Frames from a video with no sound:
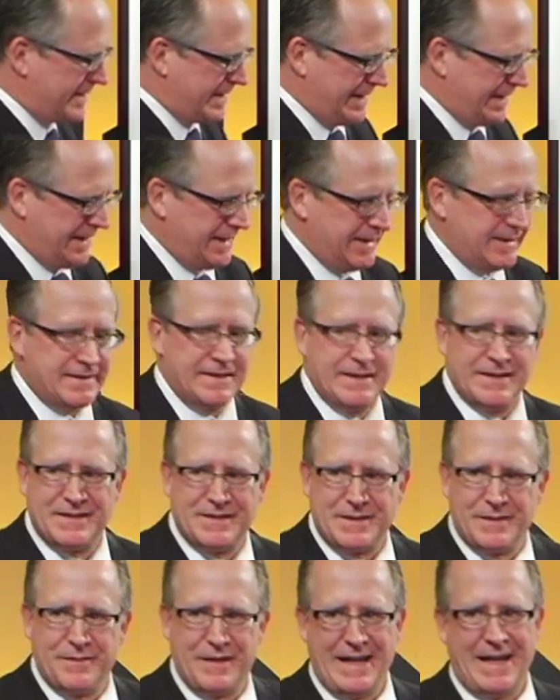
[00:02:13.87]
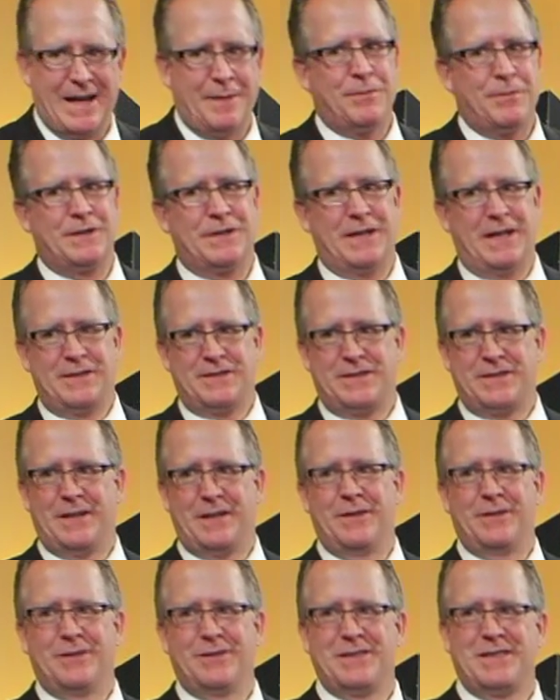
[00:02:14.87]
the easiest of the appetites
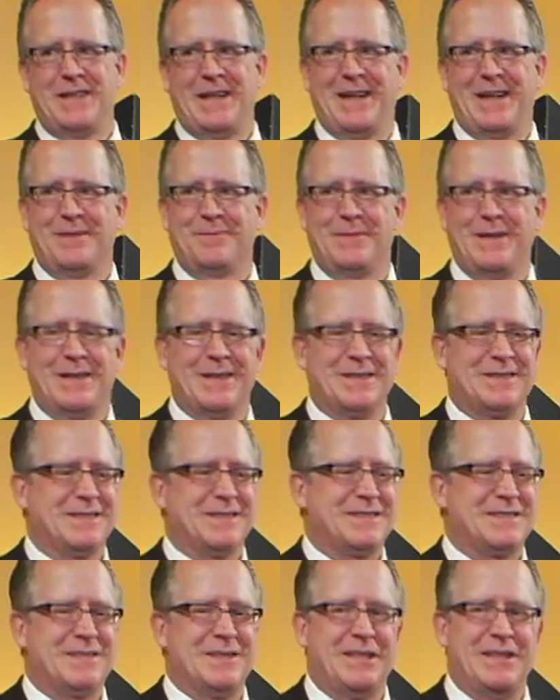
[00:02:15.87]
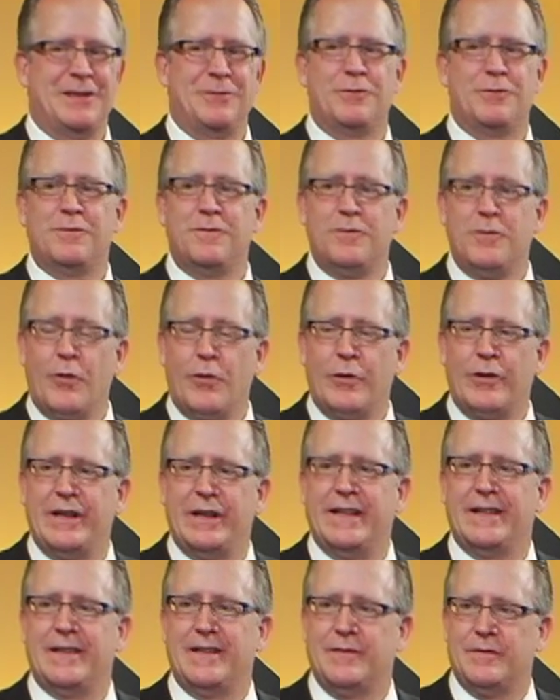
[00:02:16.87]
to understand because it's the
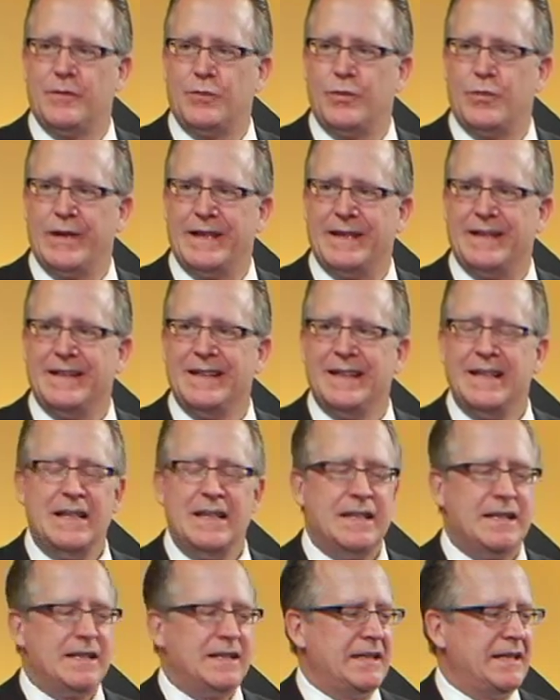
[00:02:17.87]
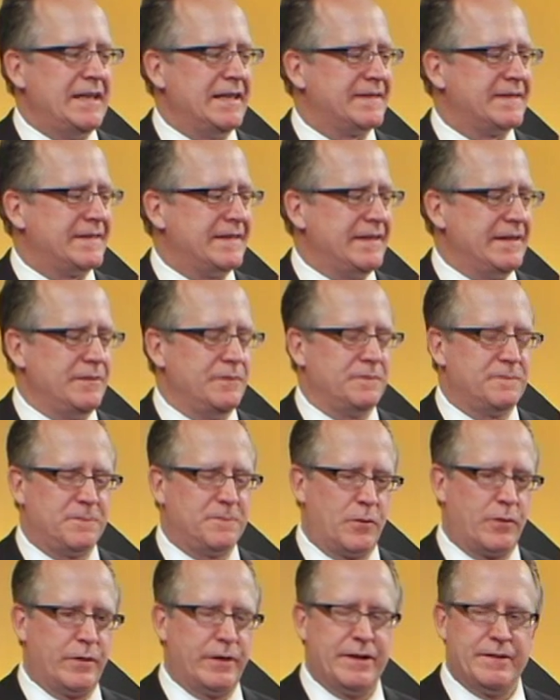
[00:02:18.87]
euphoria of a win. It's the
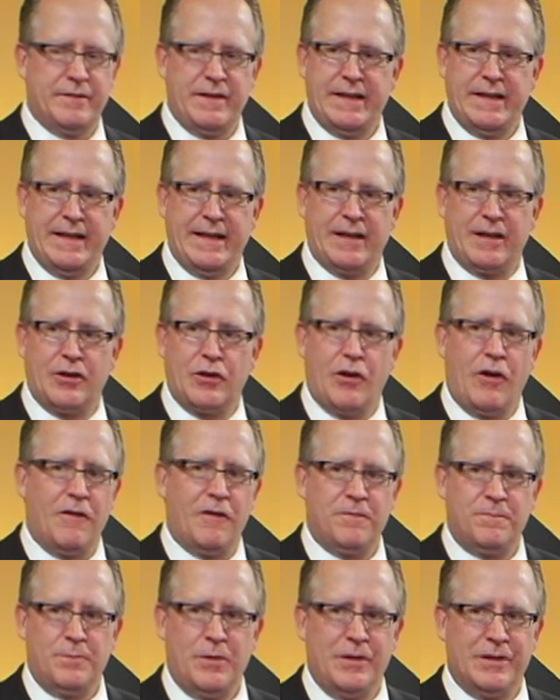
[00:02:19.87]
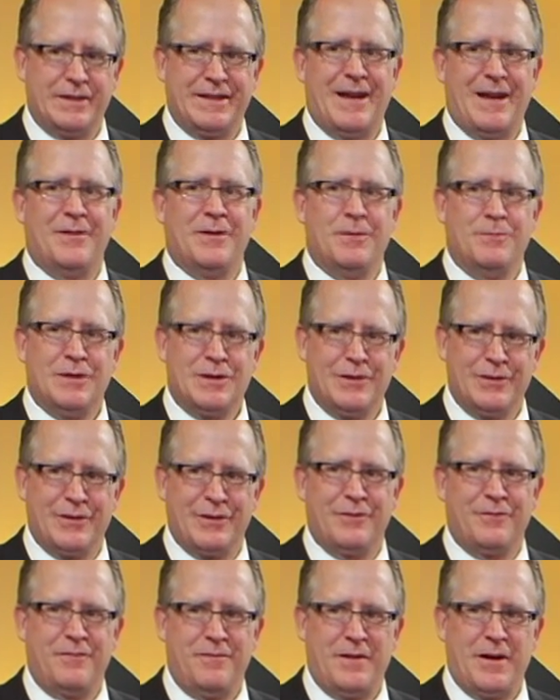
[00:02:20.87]
euphoria of hitting a golf ball down the middle
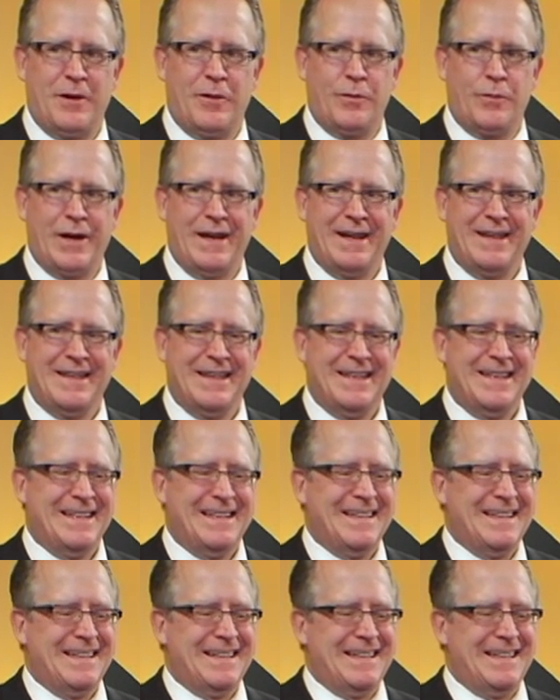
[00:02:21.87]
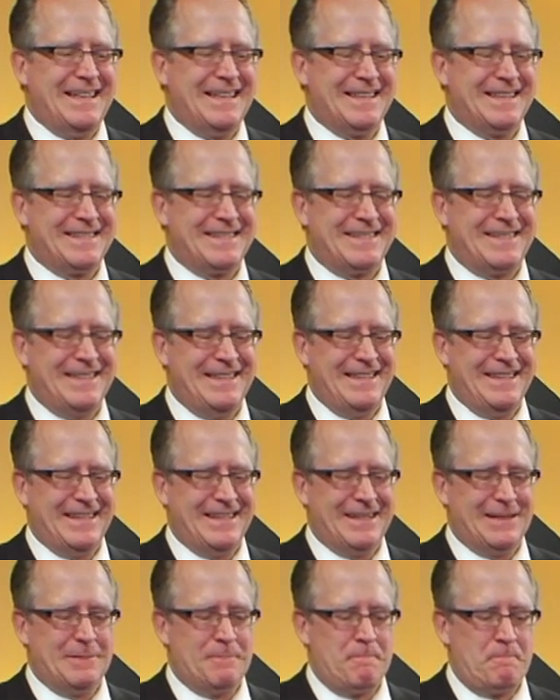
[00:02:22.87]
of the fairway. It's
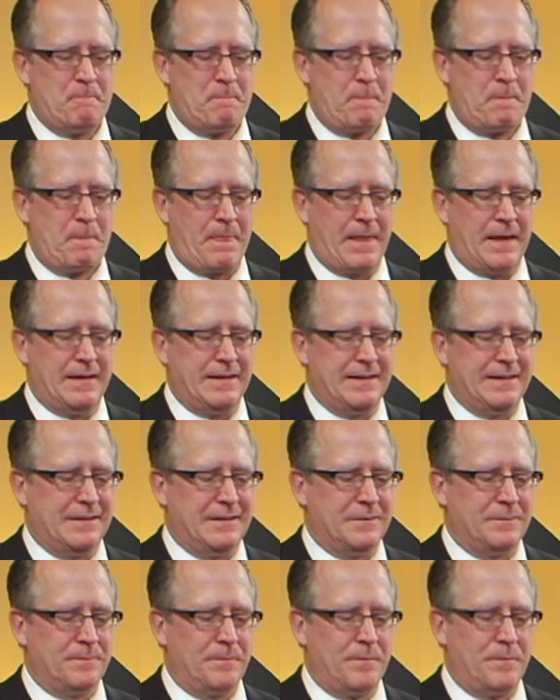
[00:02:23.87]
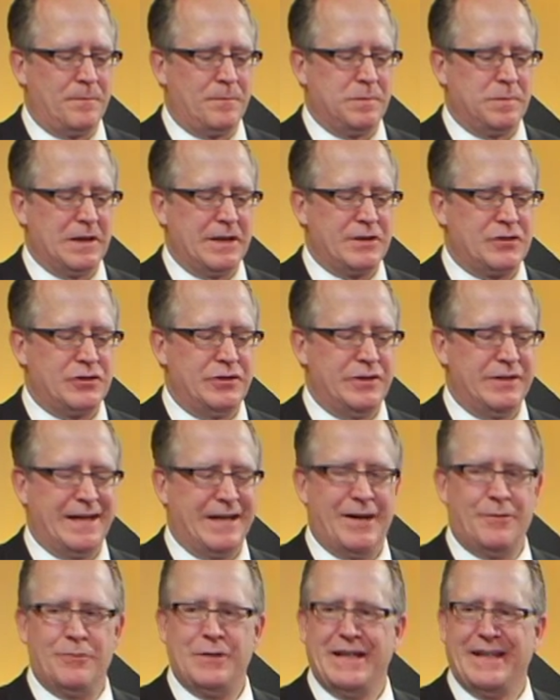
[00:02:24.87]
the pleasure you
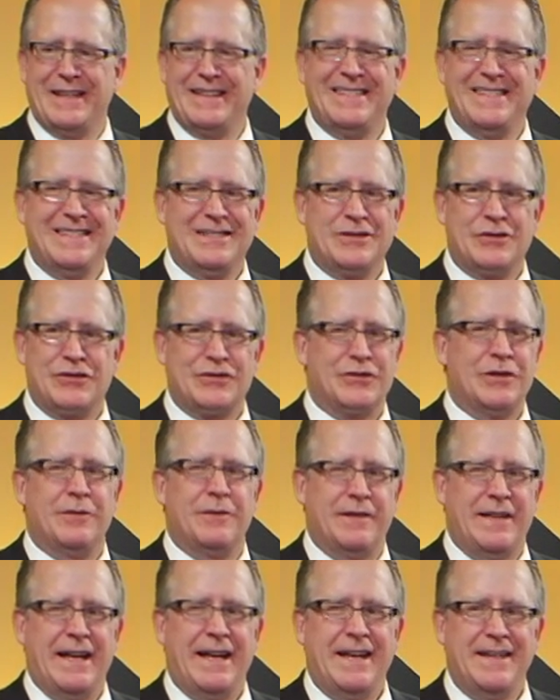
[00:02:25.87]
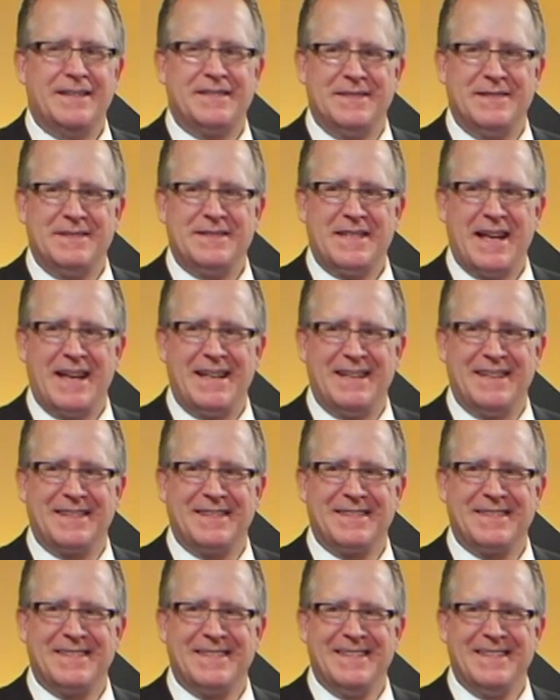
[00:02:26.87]
get when you serve an ace in tennis.